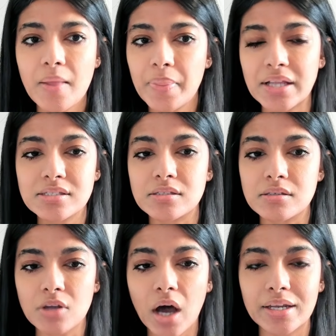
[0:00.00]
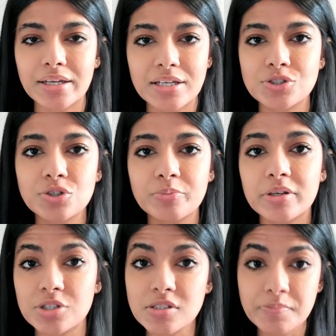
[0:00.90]
That's not an issue.
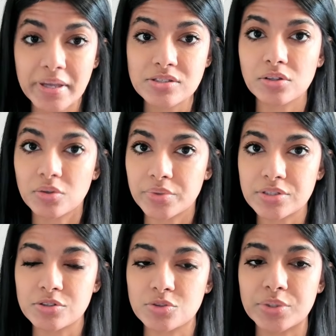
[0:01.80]
But just based on the research,